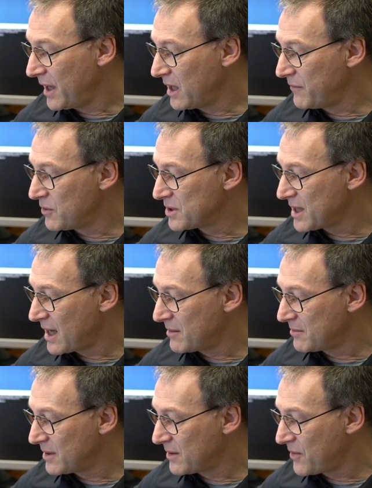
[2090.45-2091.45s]
And if you
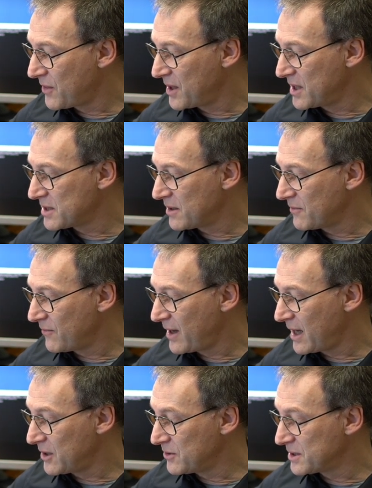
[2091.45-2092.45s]
sum these
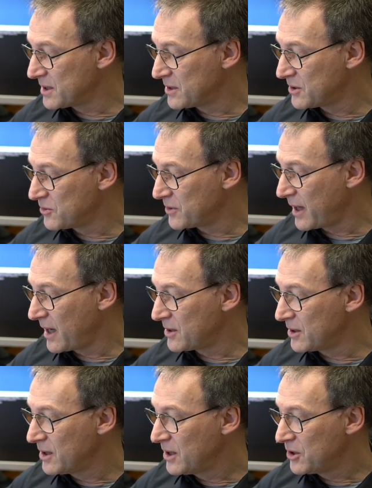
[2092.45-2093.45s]
values
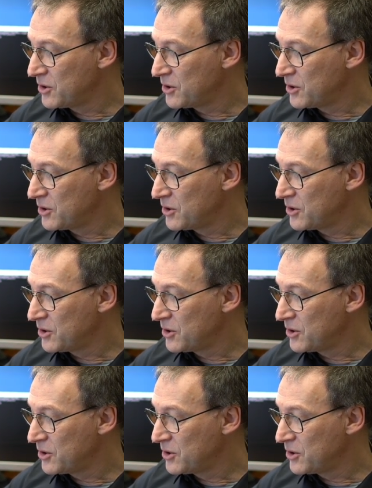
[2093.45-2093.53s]
together,